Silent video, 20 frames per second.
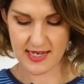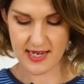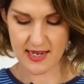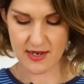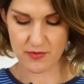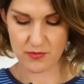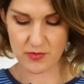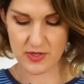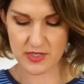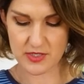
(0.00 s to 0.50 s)

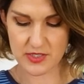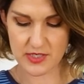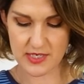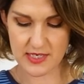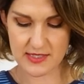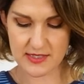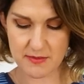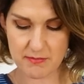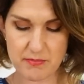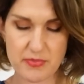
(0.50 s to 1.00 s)
out which
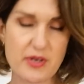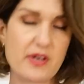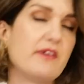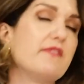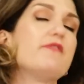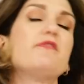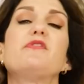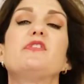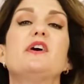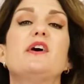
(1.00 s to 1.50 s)
is
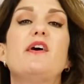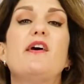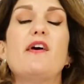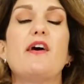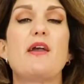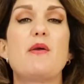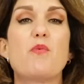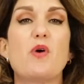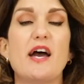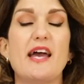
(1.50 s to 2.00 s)
above the
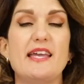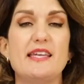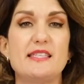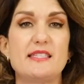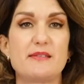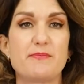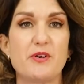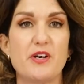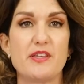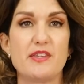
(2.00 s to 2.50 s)
high
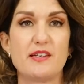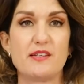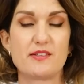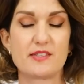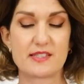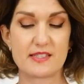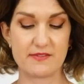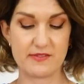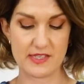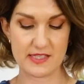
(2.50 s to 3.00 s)
waist by the
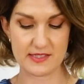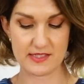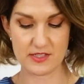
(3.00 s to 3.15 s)
looks of it.